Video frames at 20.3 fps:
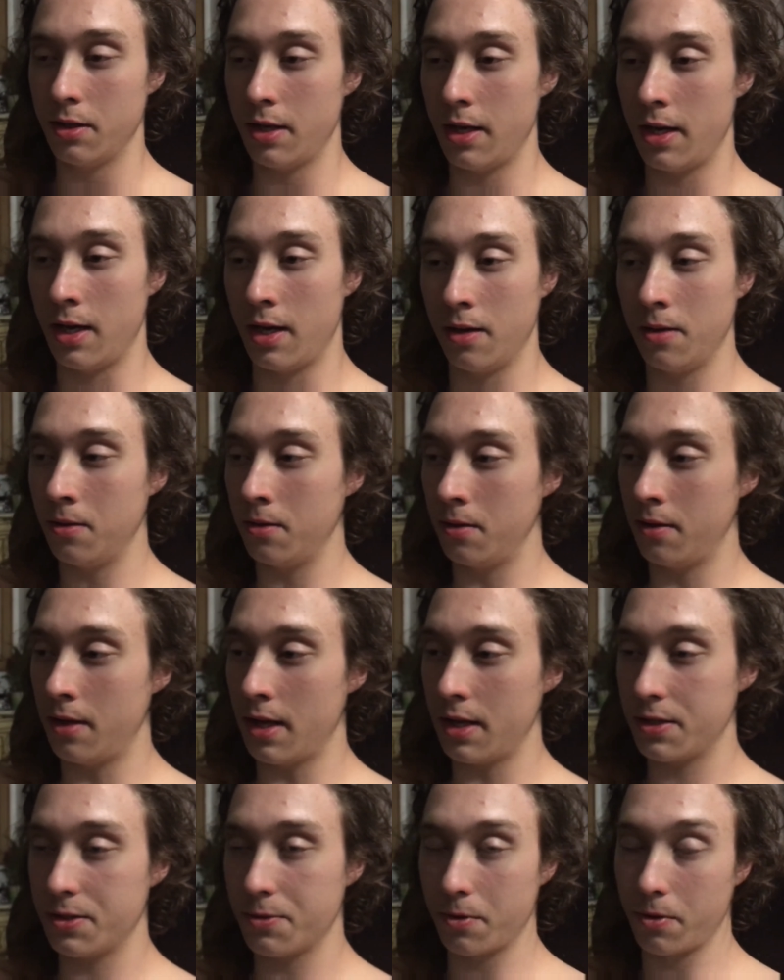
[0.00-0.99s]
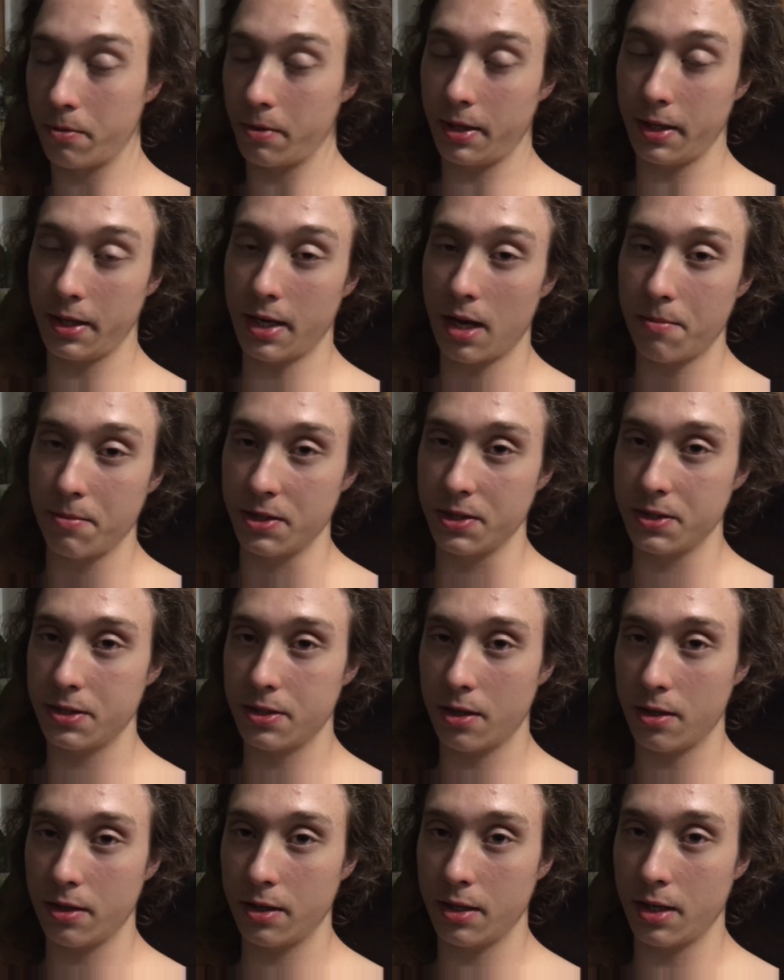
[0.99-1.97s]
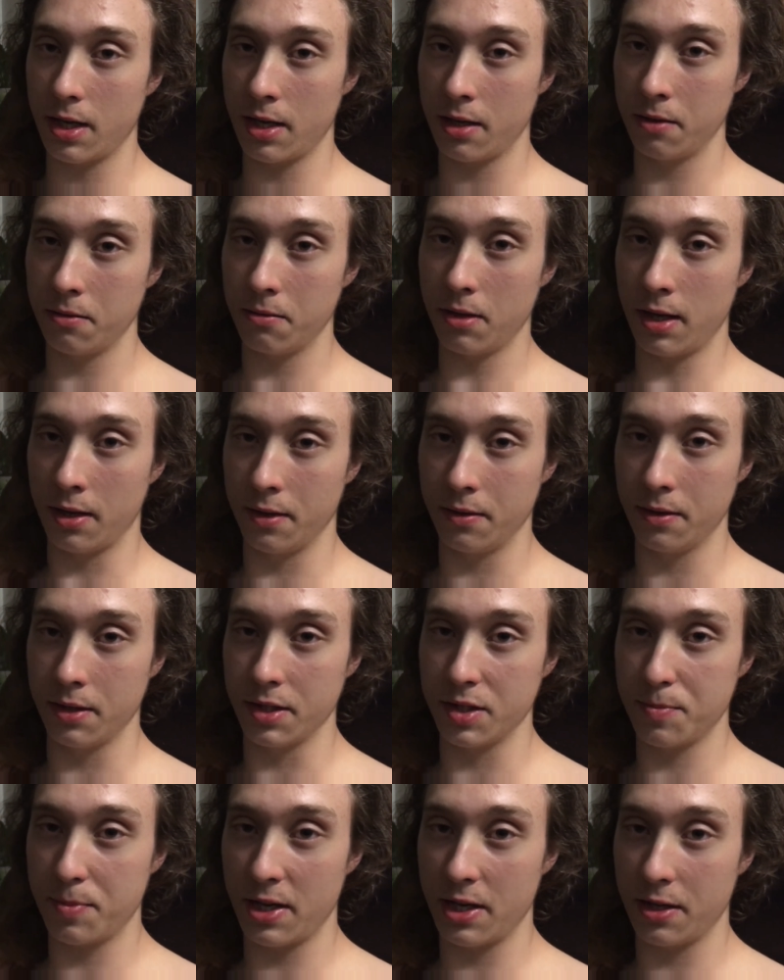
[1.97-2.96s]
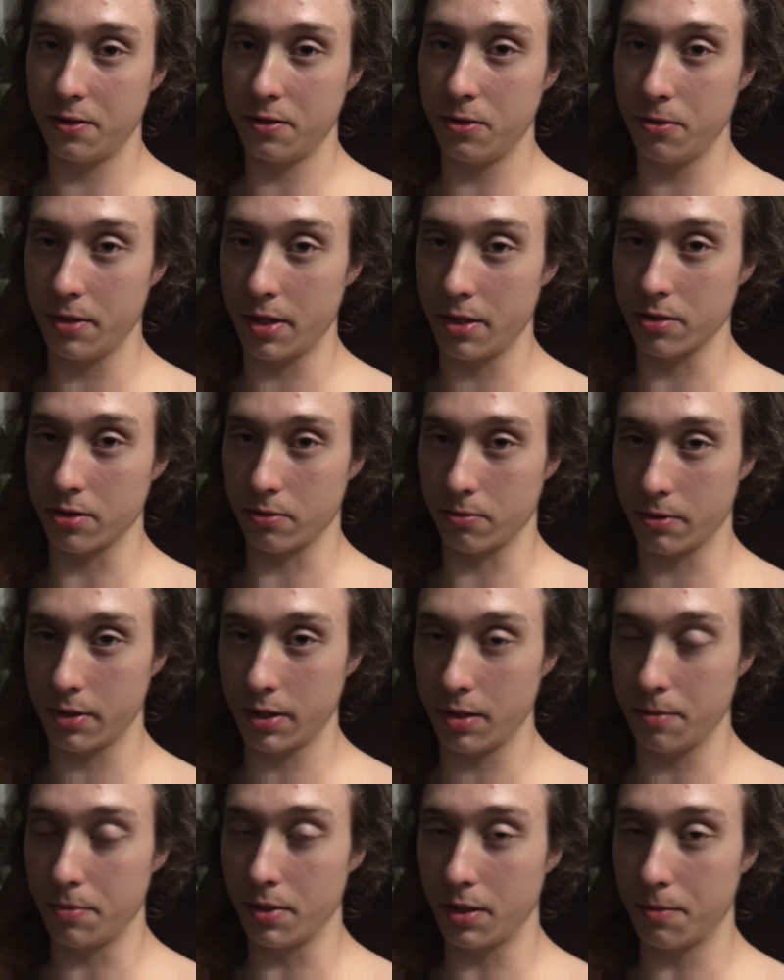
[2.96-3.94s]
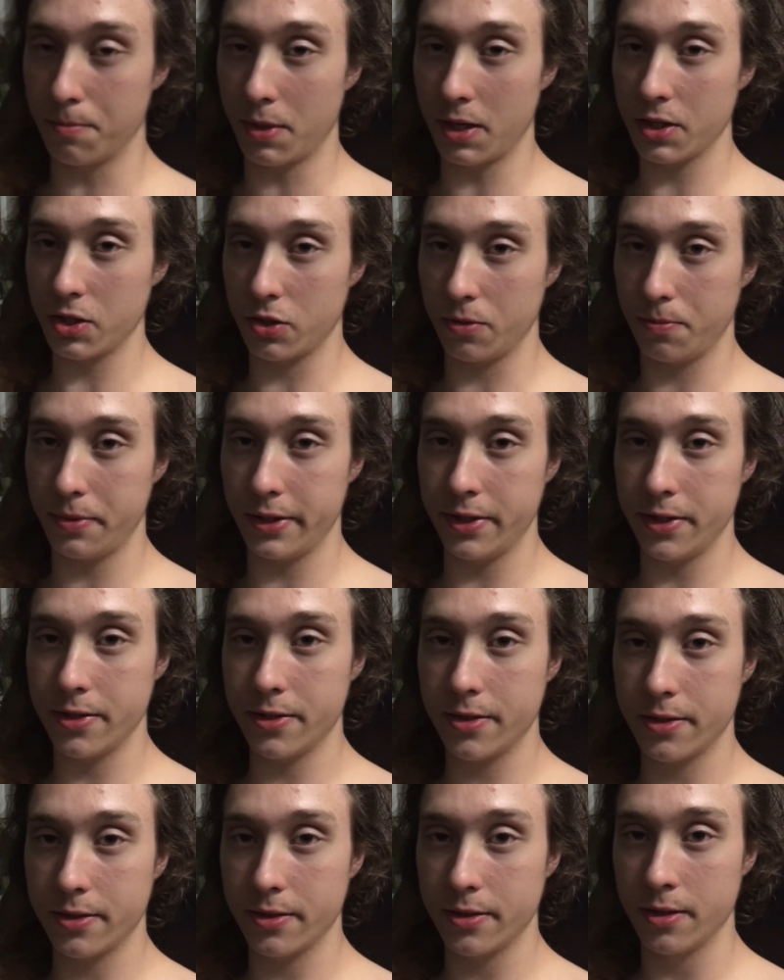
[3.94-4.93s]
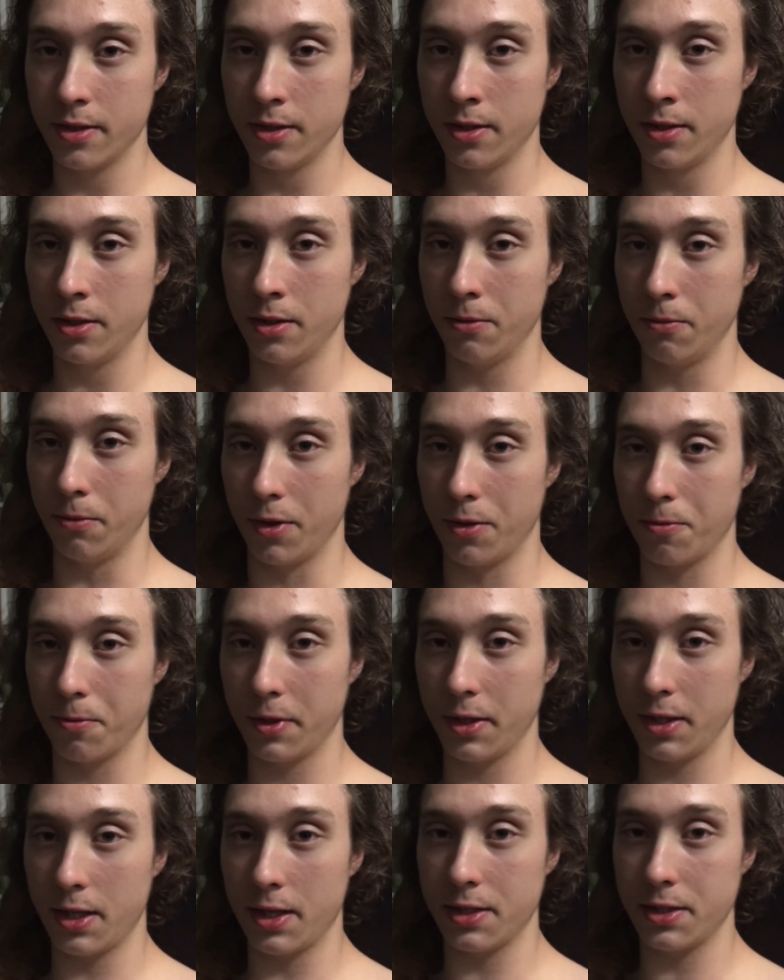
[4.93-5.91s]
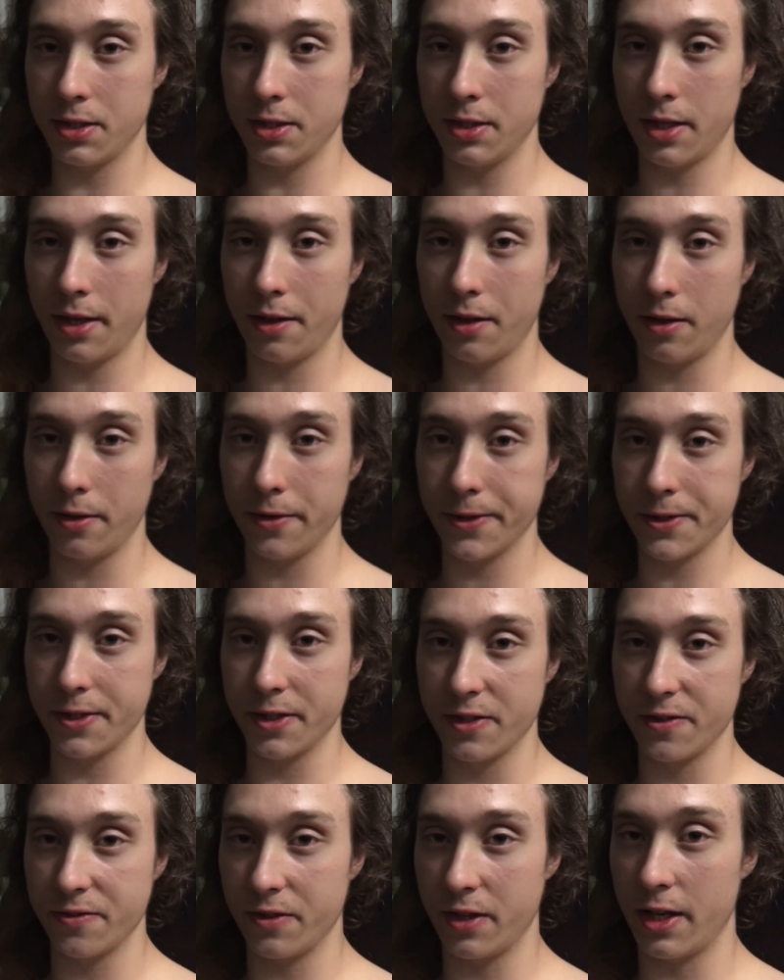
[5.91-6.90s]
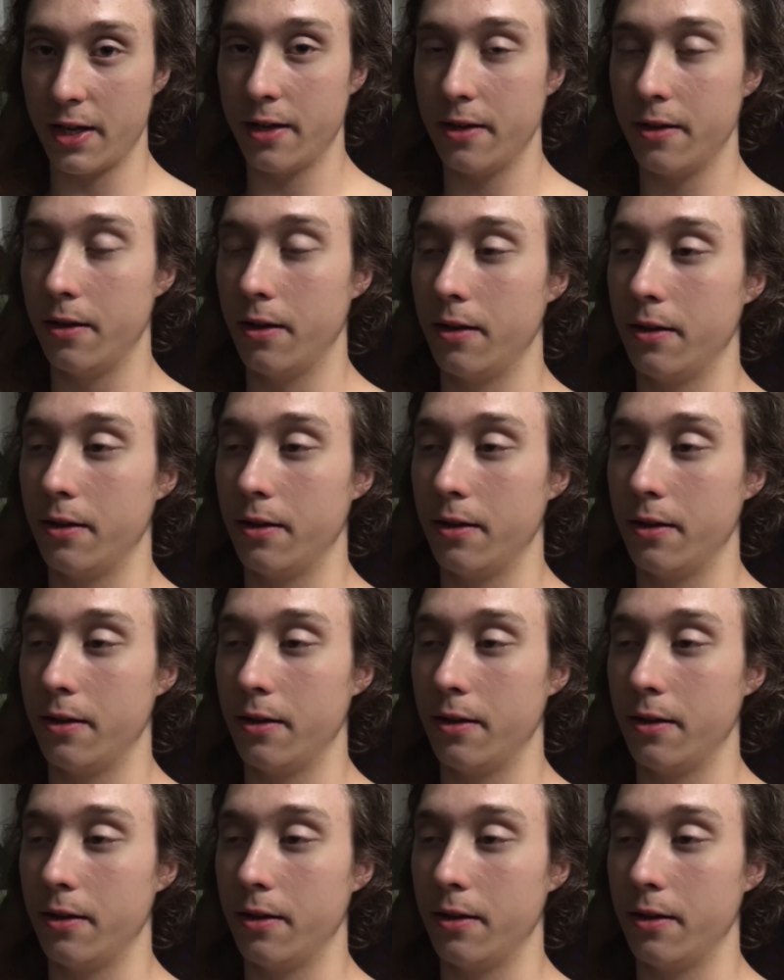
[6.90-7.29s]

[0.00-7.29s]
And that's what really got me started on this path too. That was a really big puzzle piece, with realizing that the earth is flat.